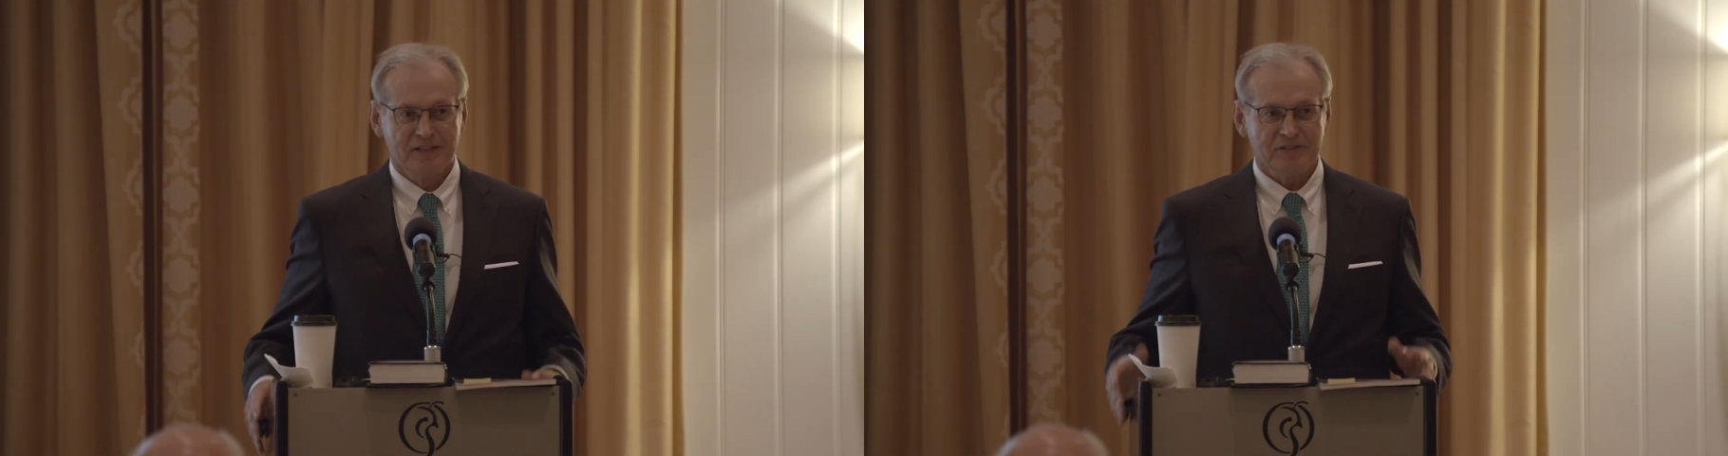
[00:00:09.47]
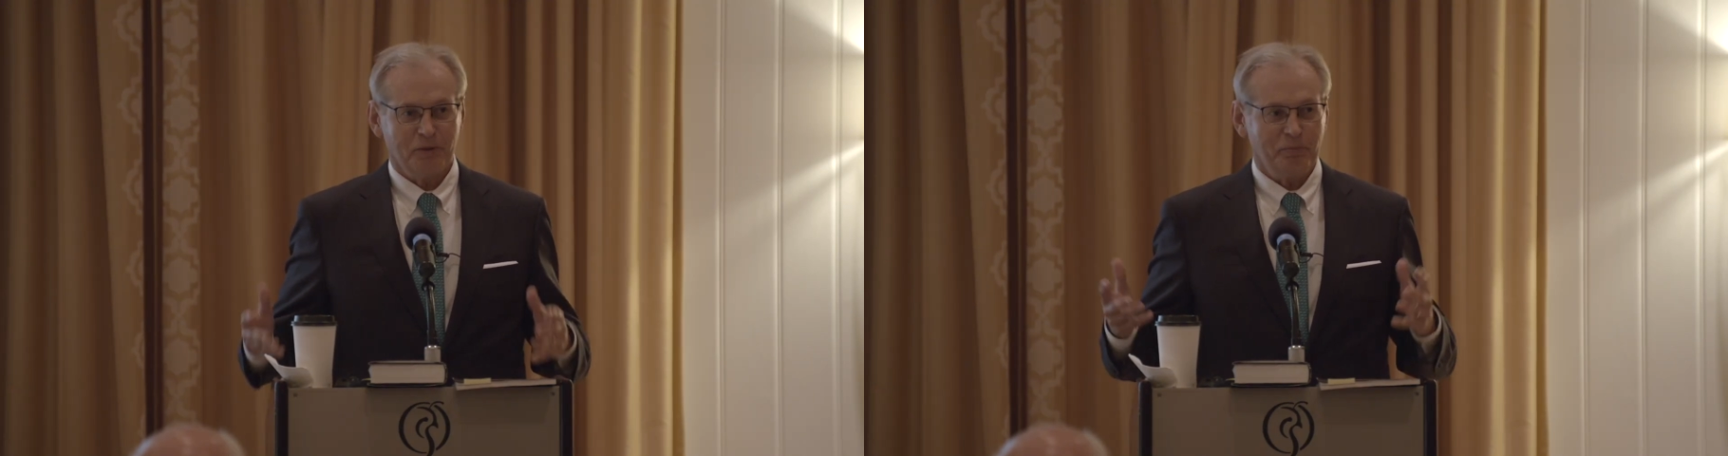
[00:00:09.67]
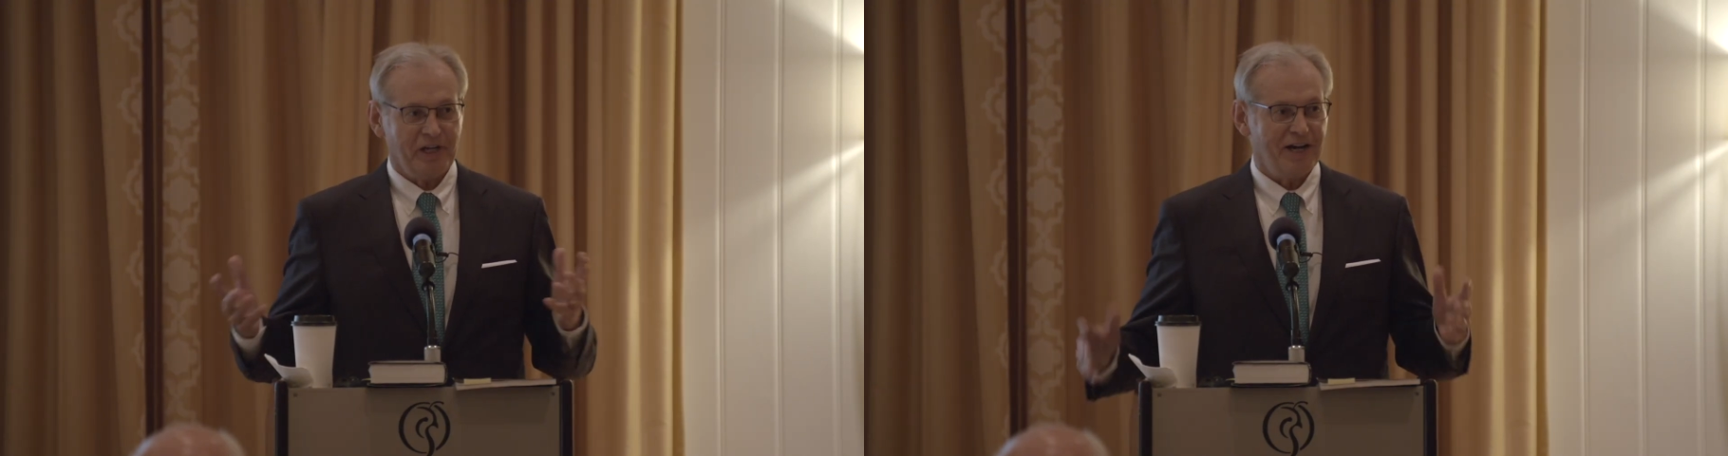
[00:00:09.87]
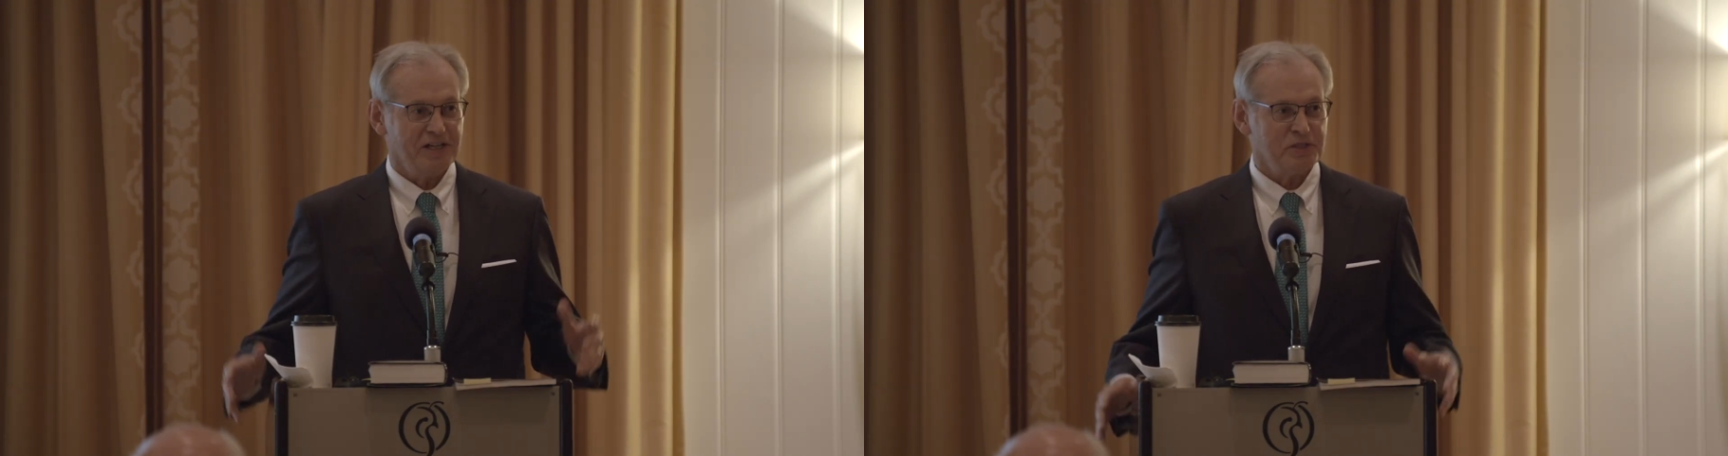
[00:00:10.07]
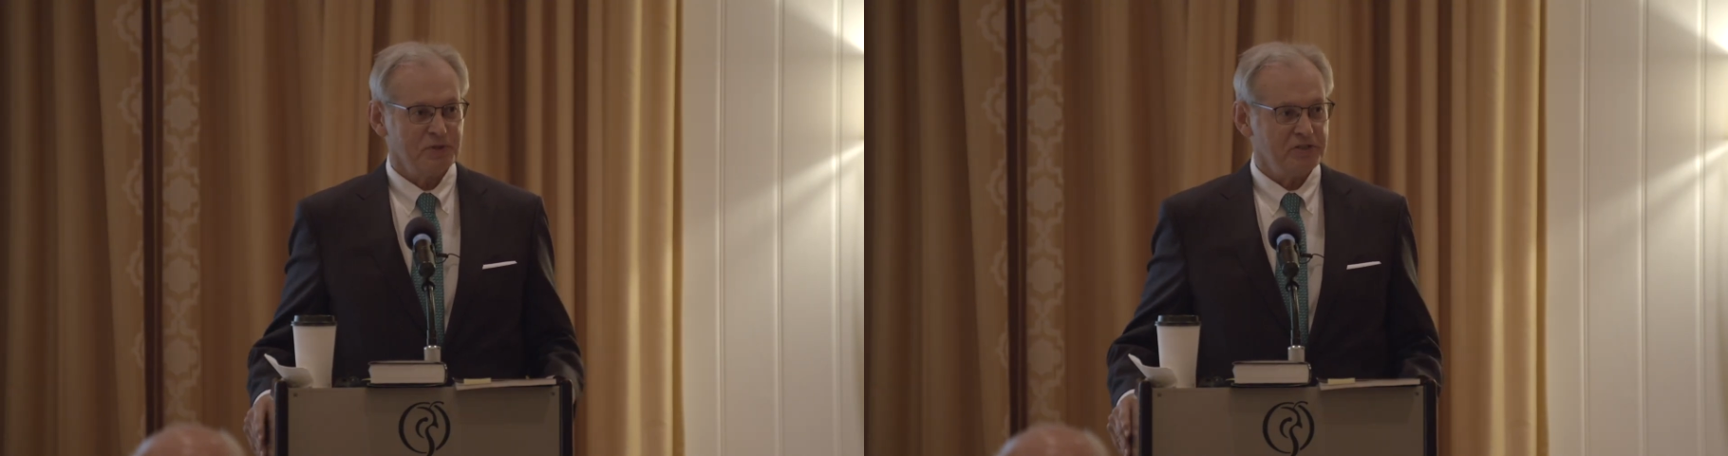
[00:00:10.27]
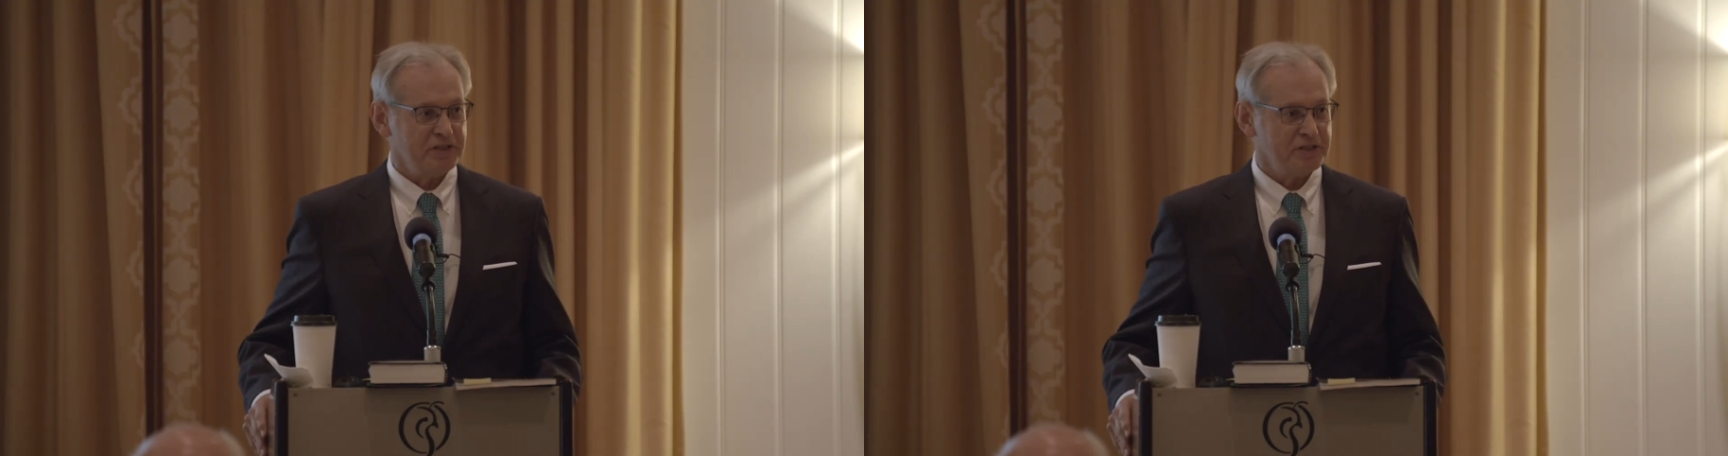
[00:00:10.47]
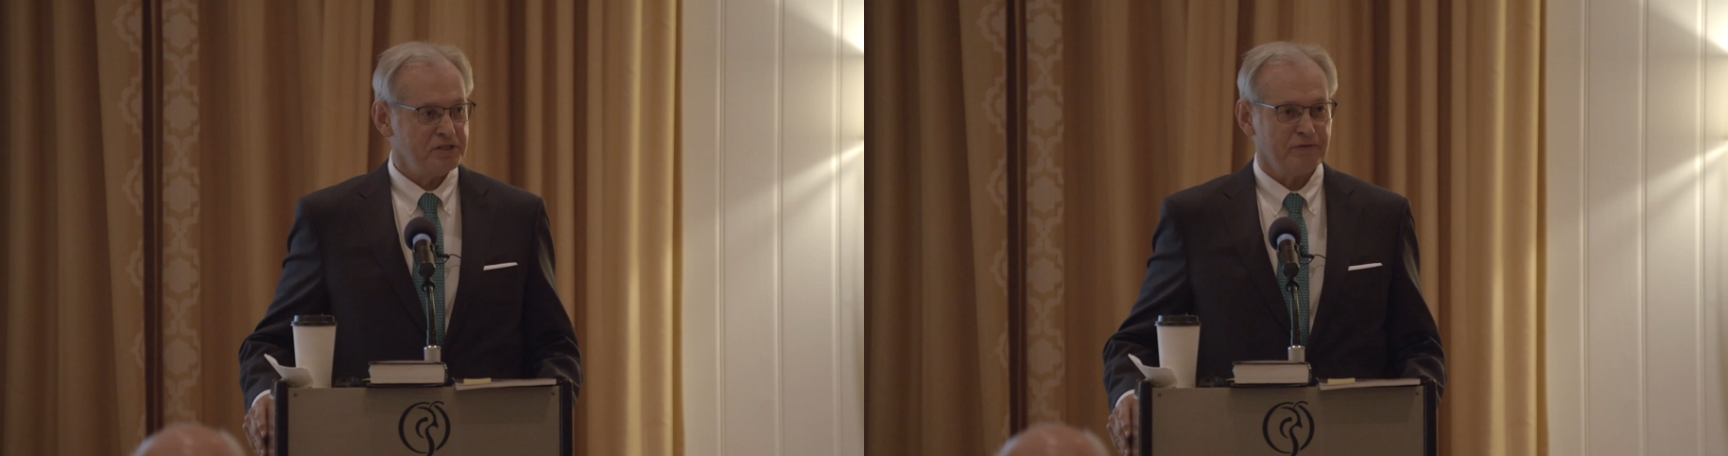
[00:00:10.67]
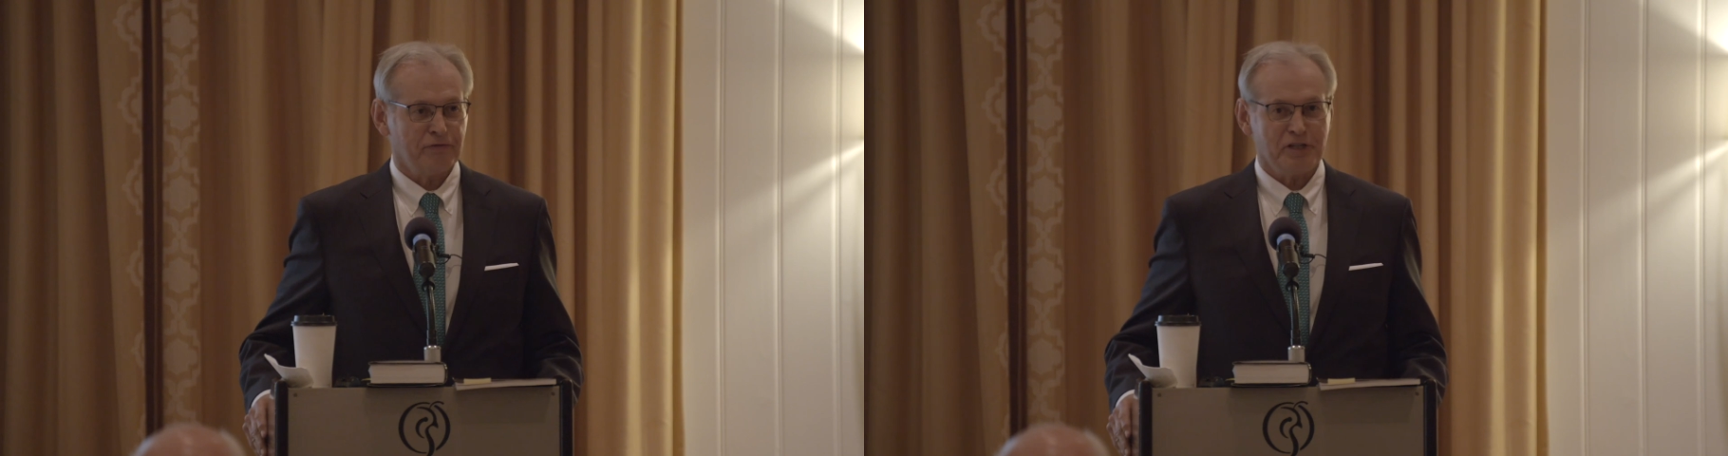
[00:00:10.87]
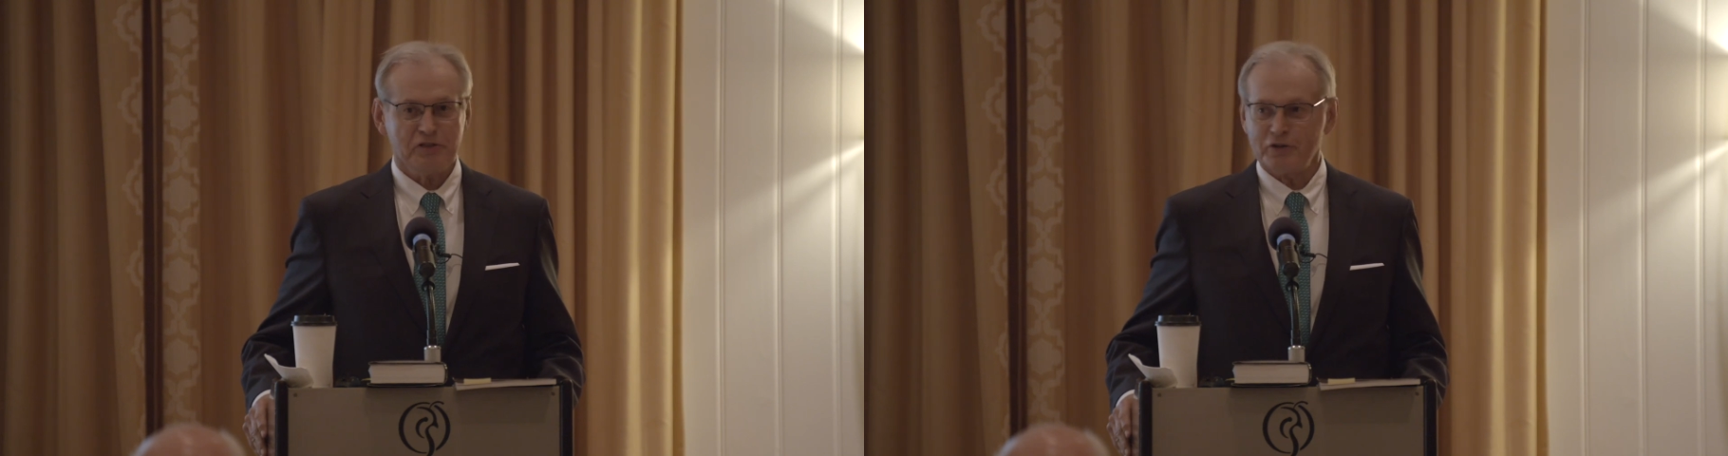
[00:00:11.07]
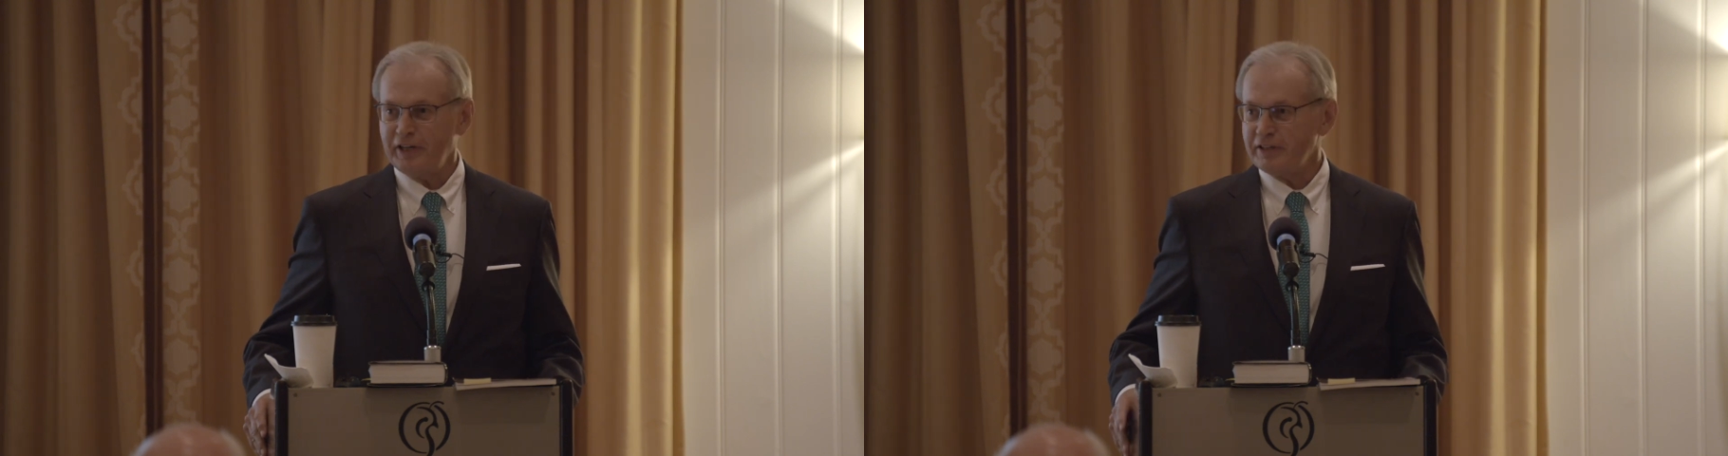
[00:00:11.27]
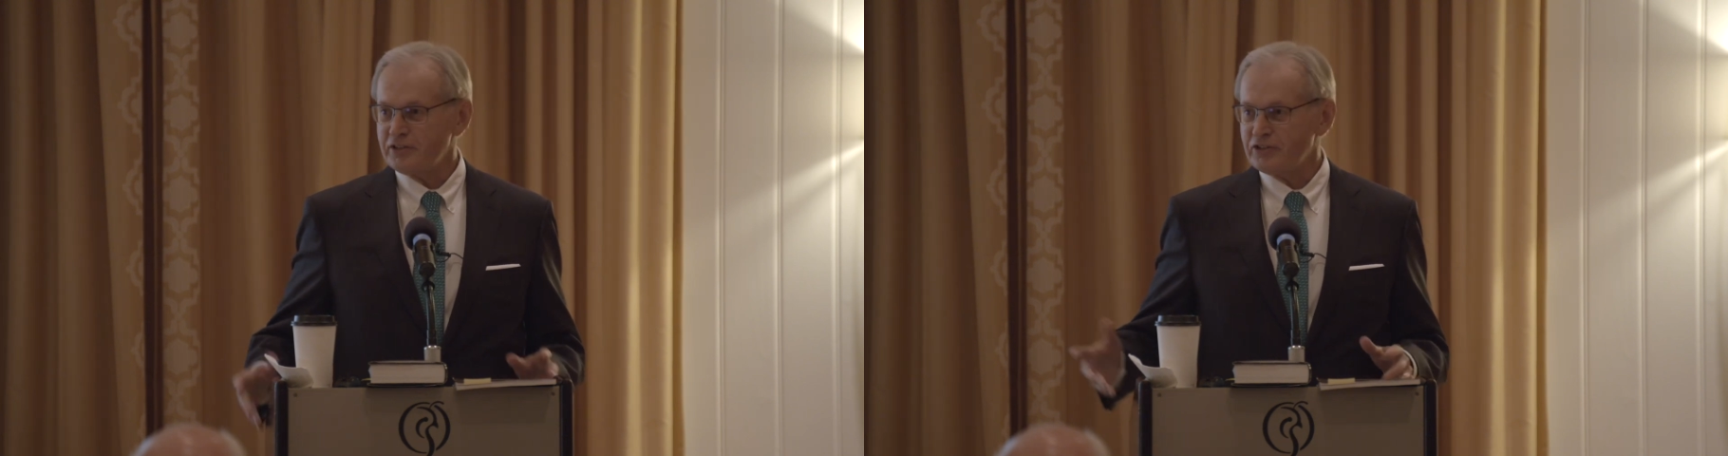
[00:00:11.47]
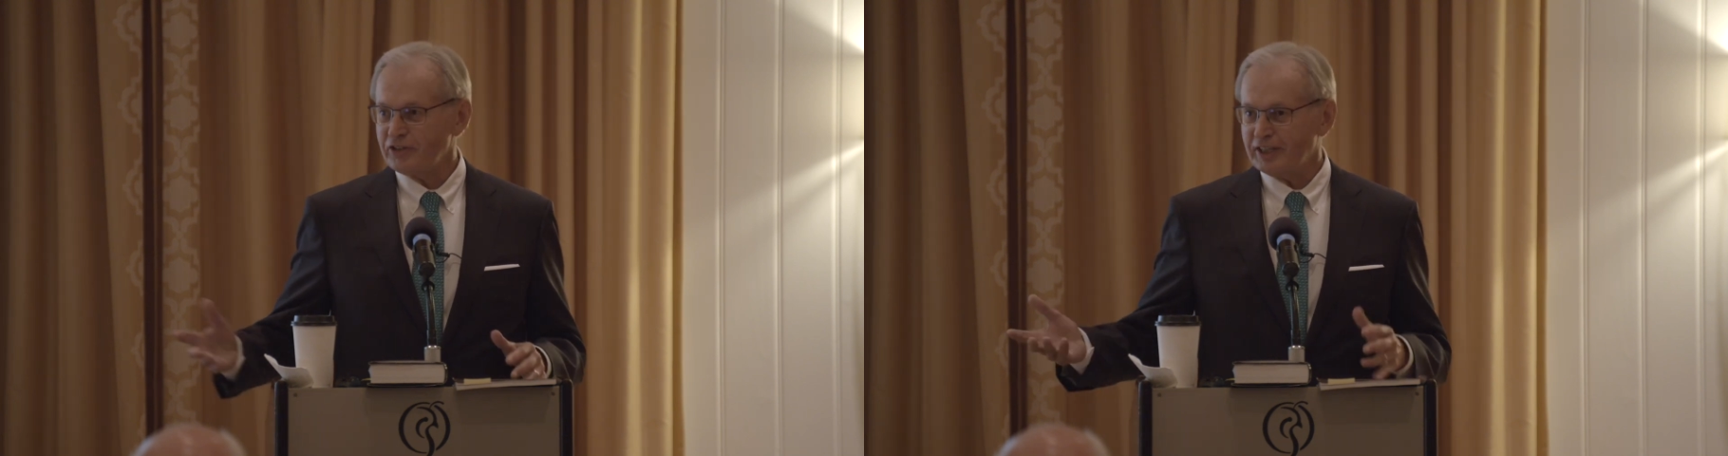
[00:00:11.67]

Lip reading: So be honest, was it just the free drinks?